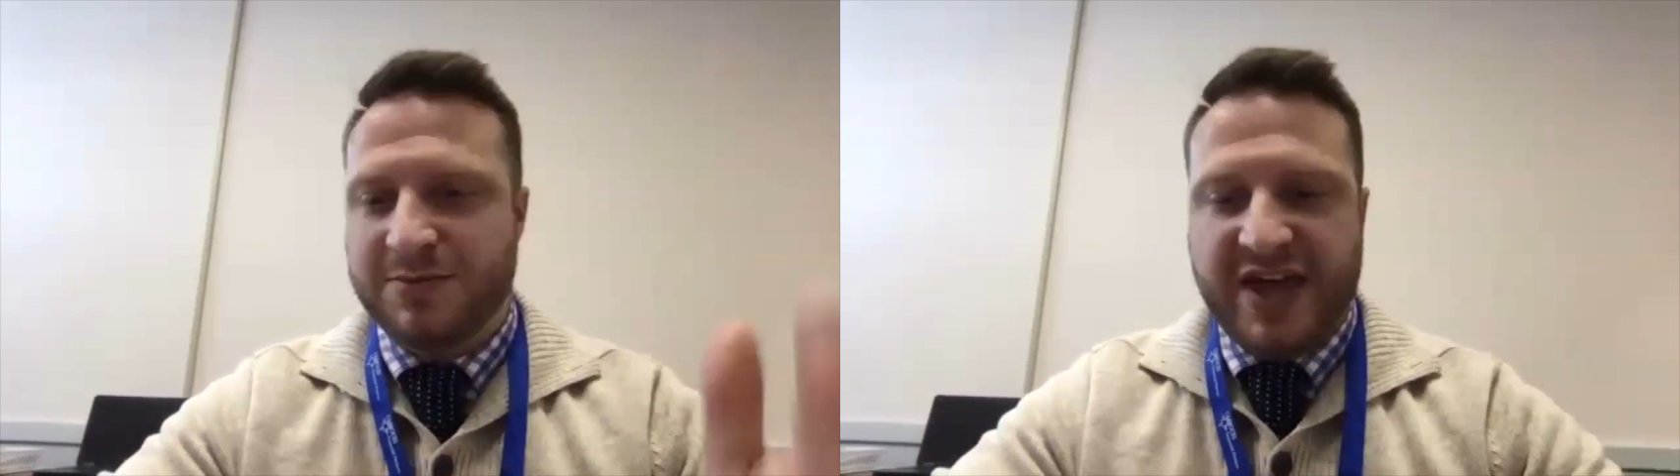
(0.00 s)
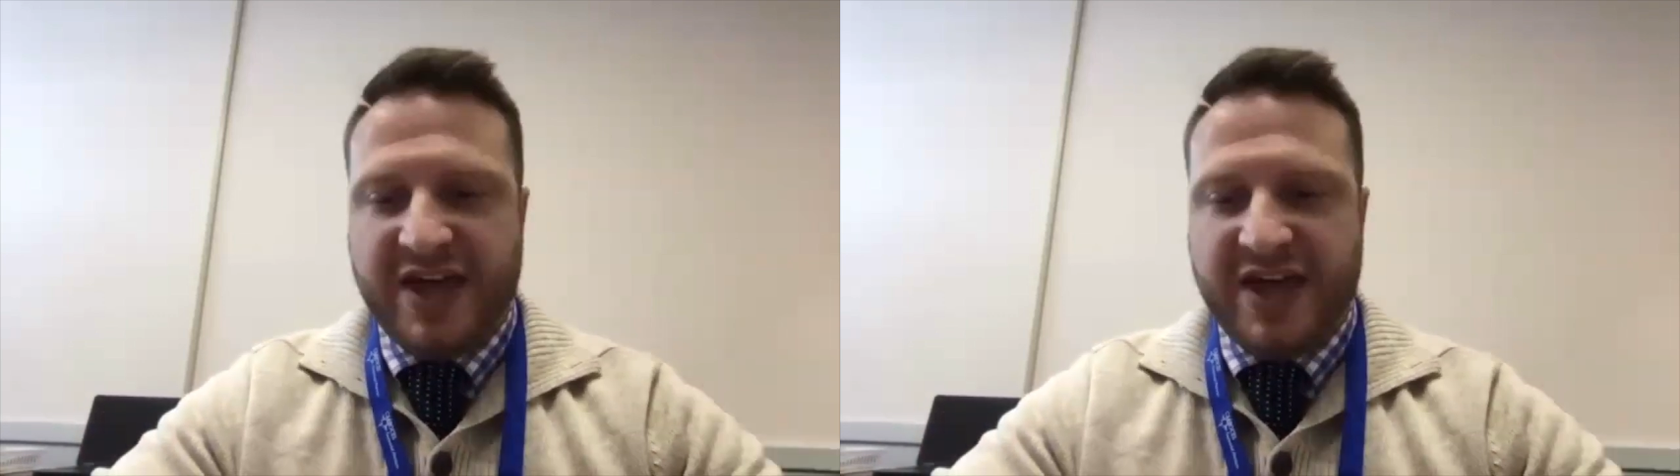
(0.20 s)

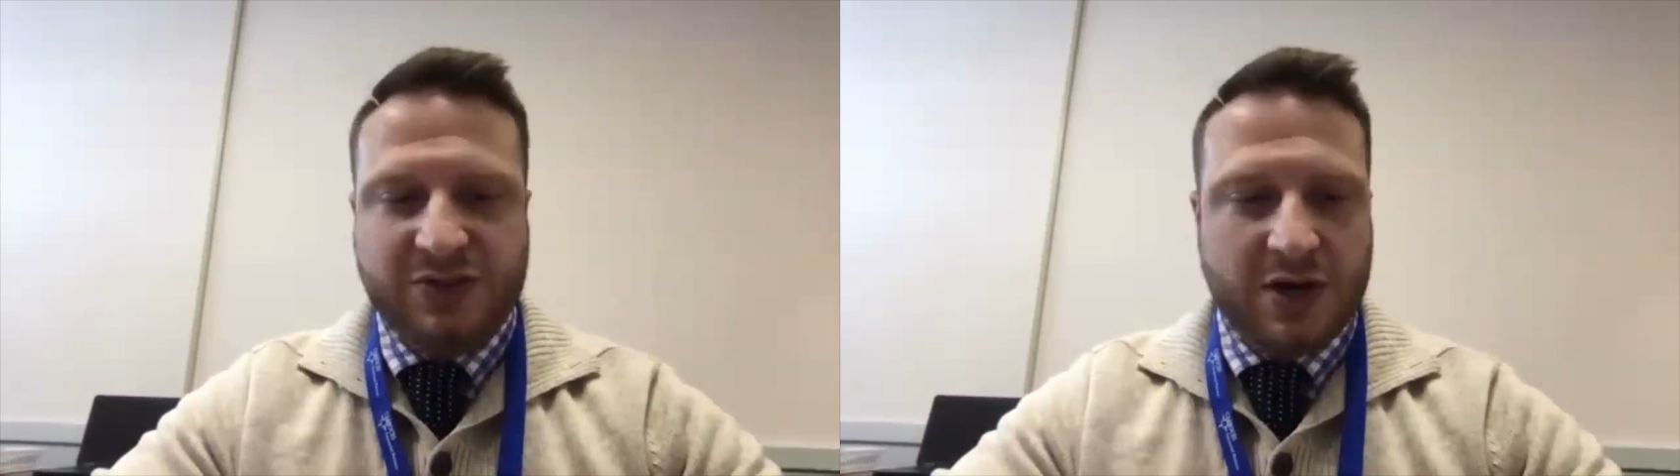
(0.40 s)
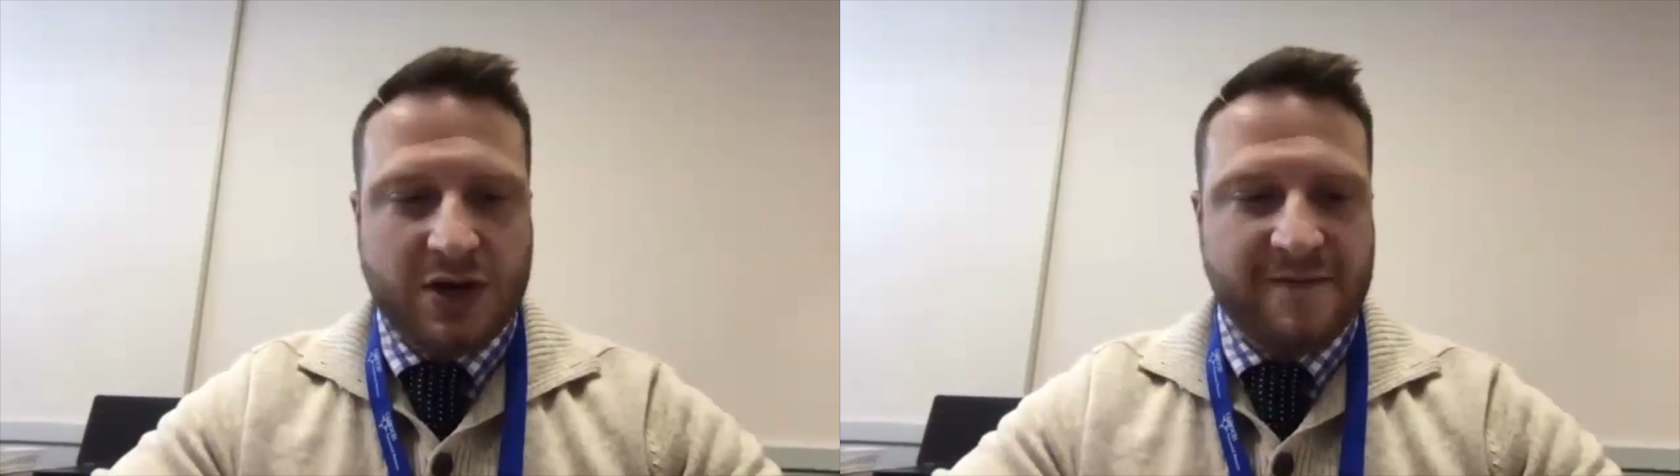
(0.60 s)
that's
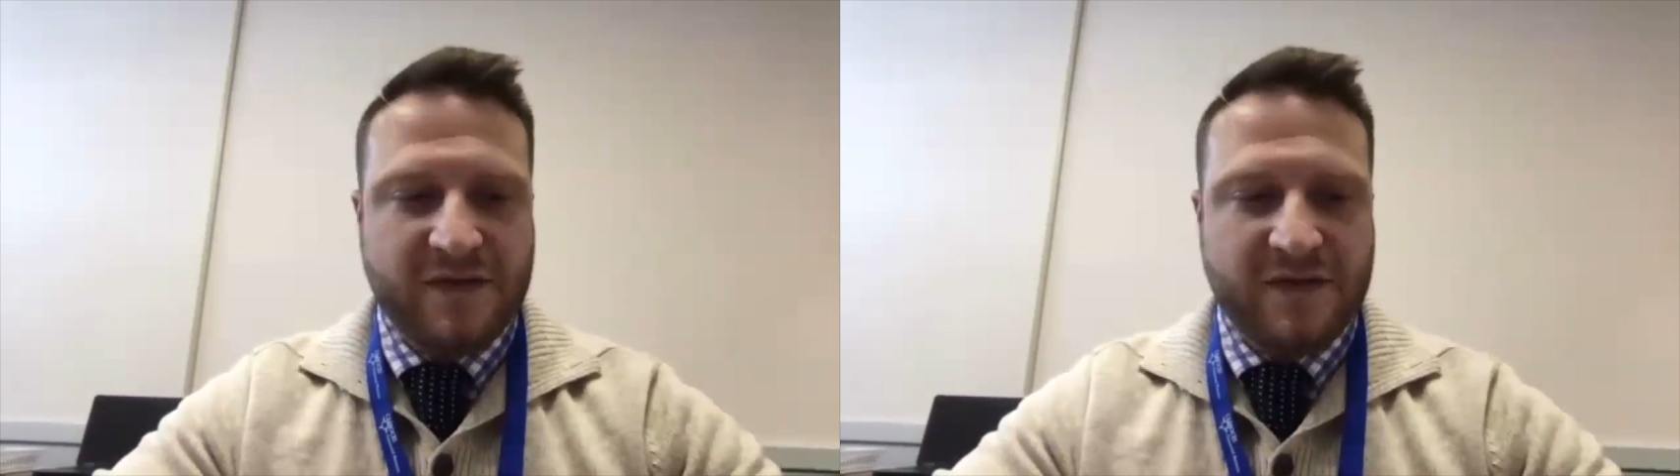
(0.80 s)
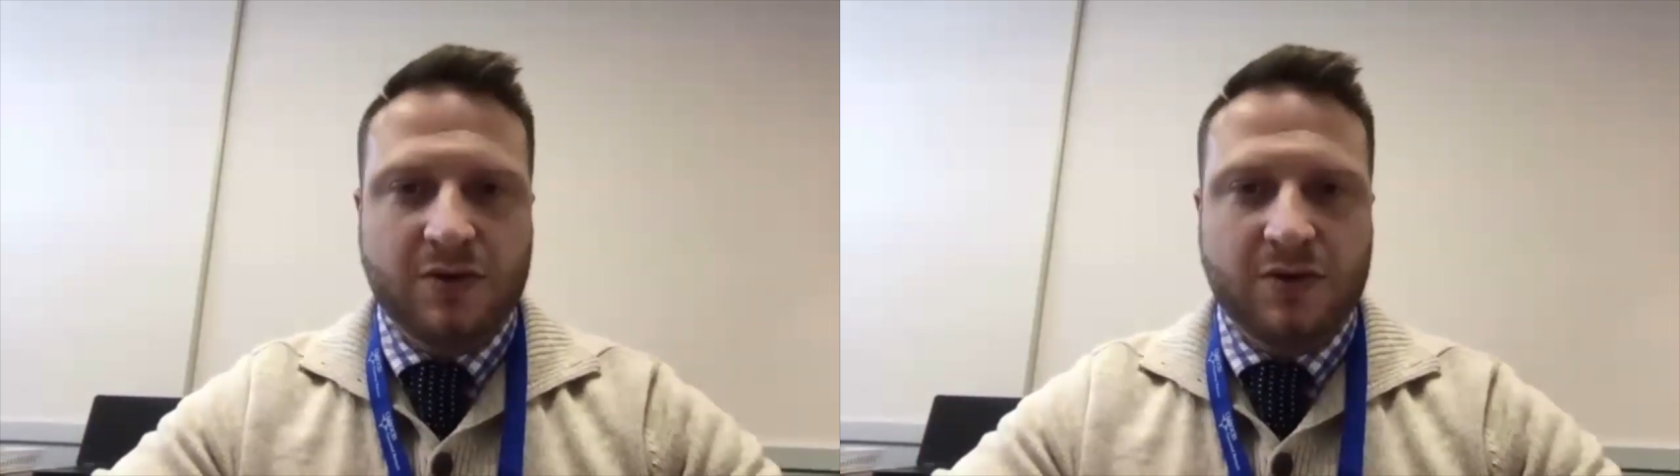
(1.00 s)
where I
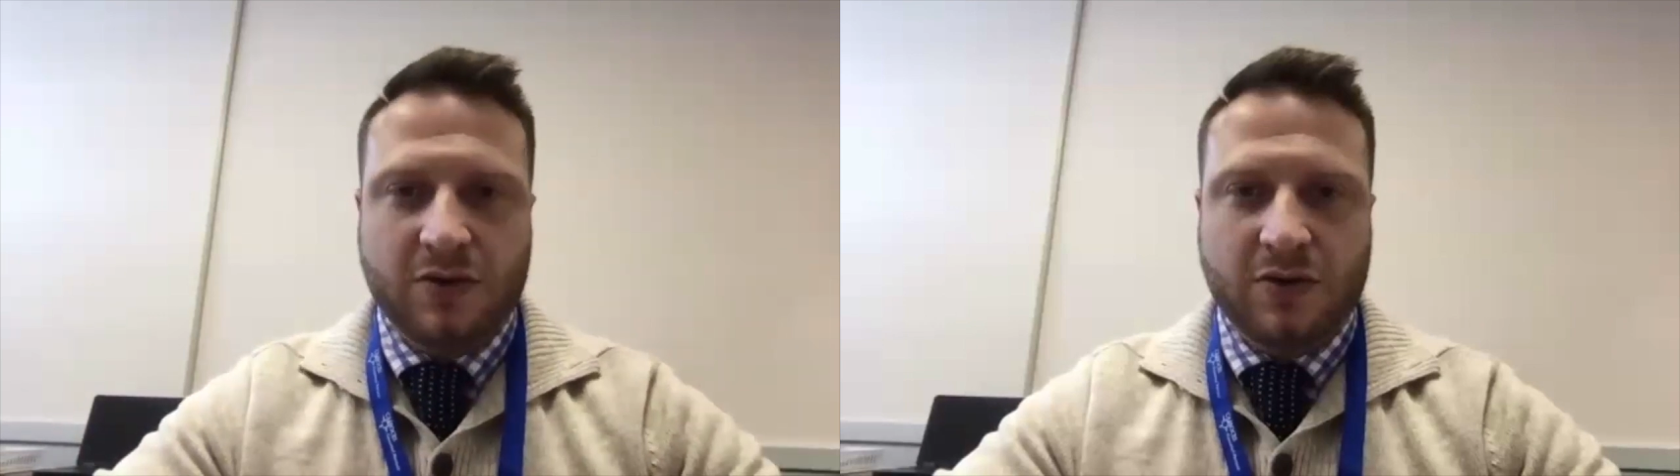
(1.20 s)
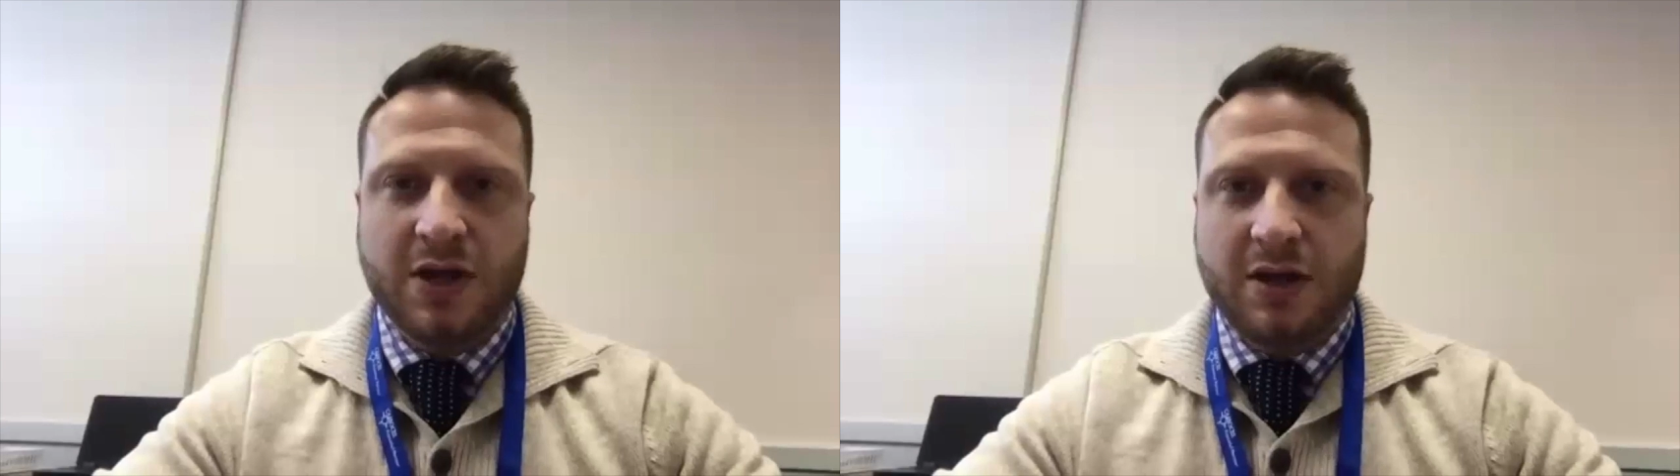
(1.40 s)

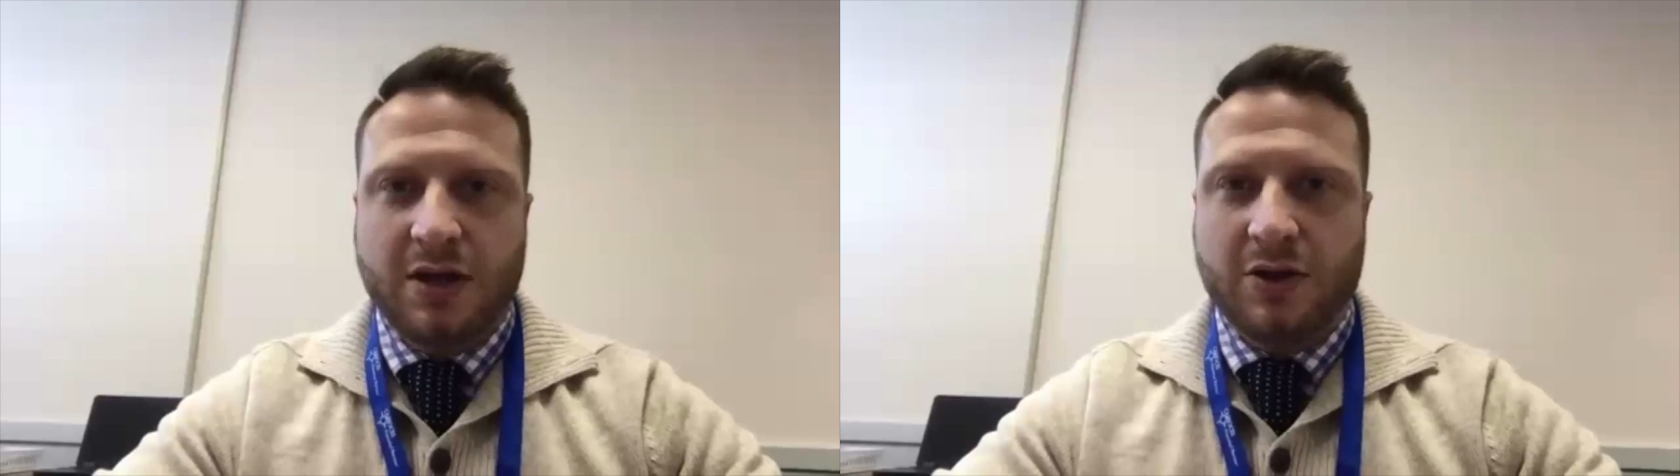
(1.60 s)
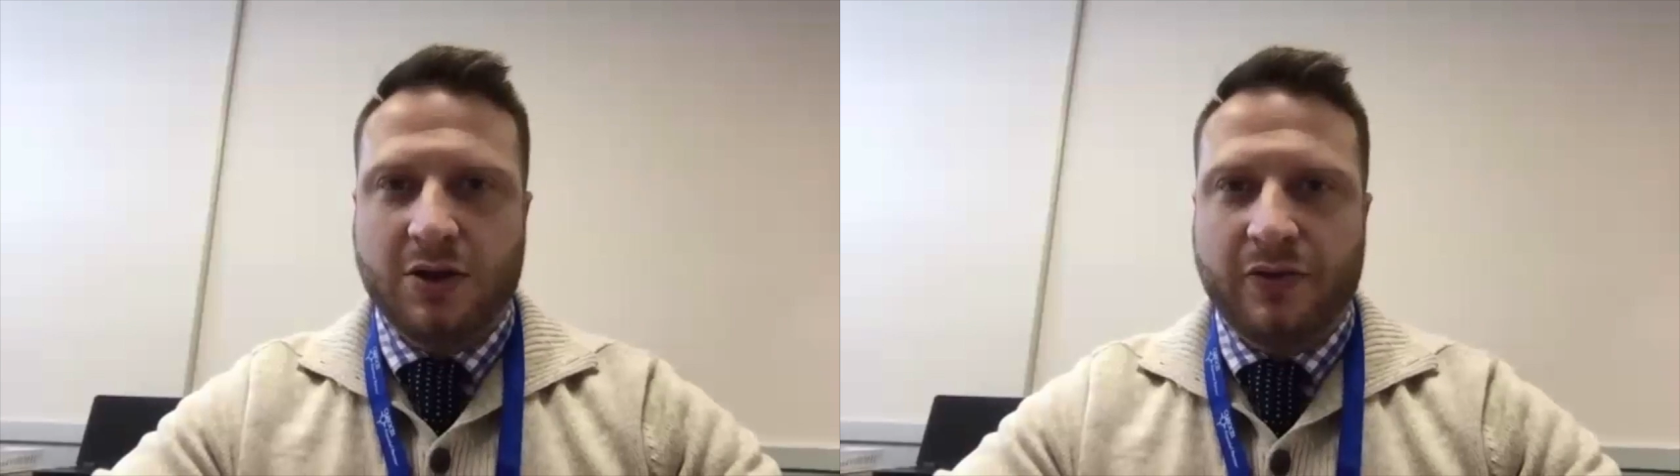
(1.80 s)
feel,
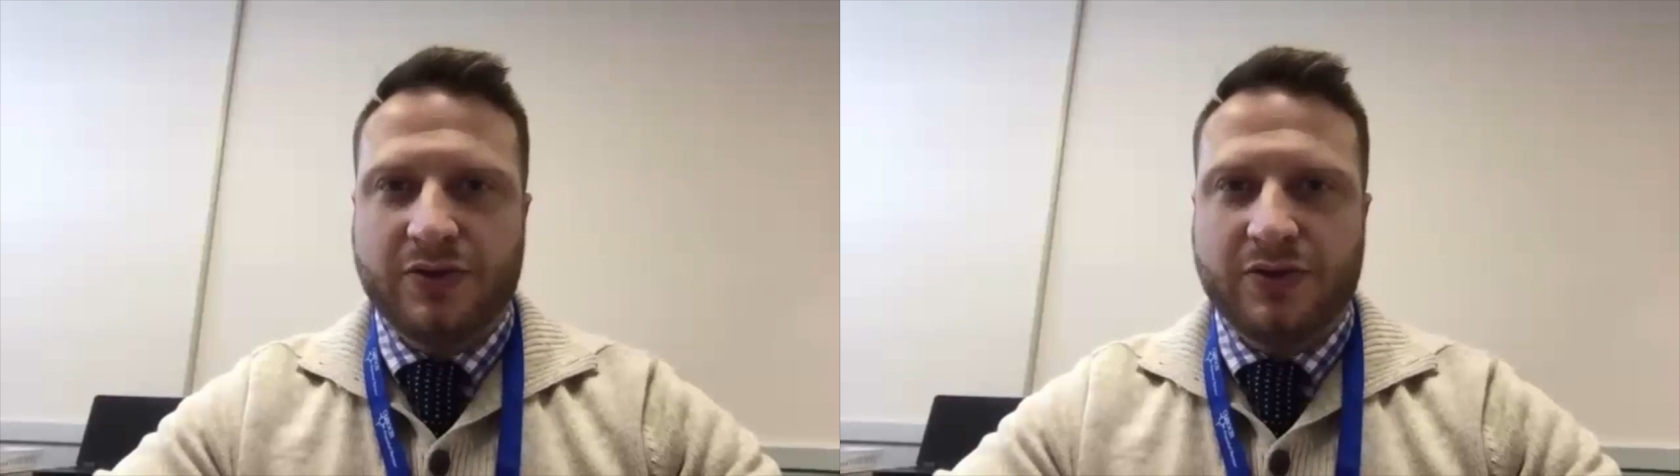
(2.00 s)
you know,